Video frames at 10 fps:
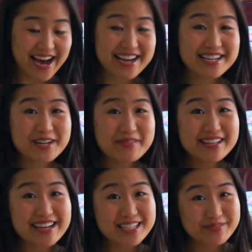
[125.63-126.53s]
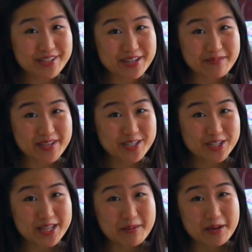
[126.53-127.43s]
I know in my last video I
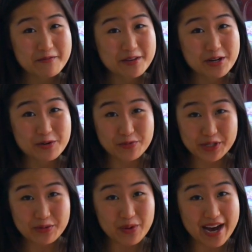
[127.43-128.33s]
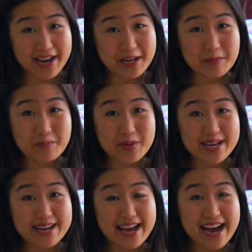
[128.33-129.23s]
mentioned that my feet are really wide,
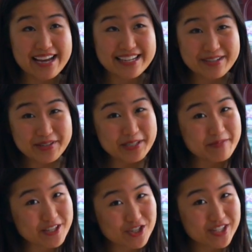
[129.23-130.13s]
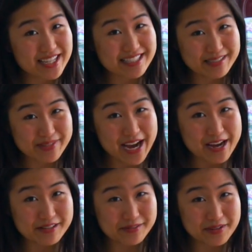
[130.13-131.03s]
but I didn't really mention that
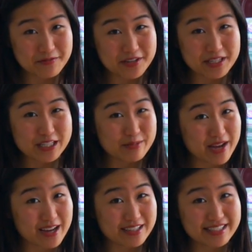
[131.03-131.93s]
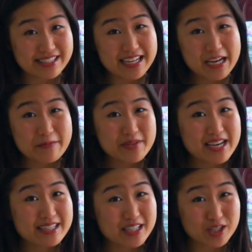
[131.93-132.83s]
sometimes my feet smells
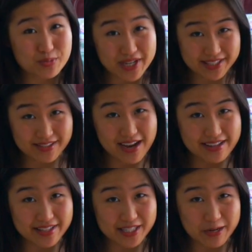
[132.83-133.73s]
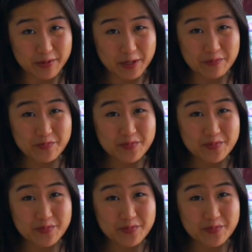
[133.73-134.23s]
because it sweats a lot in the summer.